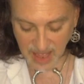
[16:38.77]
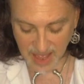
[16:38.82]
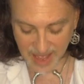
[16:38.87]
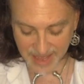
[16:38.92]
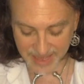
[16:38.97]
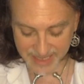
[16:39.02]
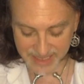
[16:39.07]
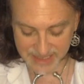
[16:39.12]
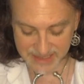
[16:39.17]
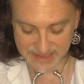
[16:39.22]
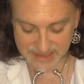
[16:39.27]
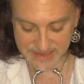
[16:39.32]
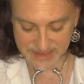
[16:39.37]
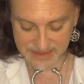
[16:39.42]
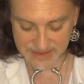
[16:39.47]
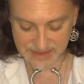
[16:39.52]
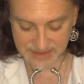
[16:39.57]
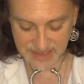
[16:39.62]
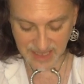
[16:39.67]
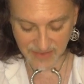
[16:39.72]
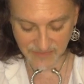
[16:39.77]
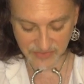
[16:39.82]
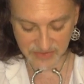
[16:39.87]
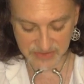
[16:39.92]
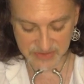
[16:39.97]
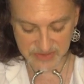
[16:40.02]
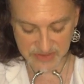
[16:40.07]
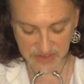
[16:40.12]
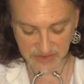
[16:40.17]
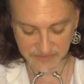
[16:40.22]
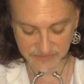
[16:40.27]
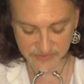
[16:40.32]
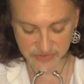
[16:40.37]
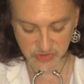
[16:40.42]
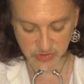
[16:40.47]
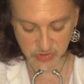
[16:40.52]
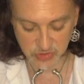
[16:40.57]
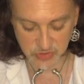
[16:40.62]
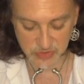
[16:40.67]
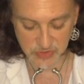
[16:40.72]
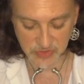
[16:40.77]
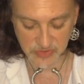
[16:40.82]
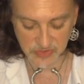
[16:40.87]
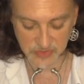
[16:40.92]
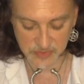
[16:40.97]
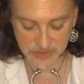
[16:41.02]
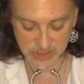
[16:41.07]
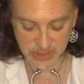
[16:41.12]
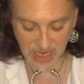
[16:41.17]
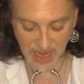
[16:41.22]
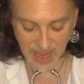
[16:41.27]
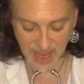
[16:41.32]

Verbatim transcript: highest levels of truth which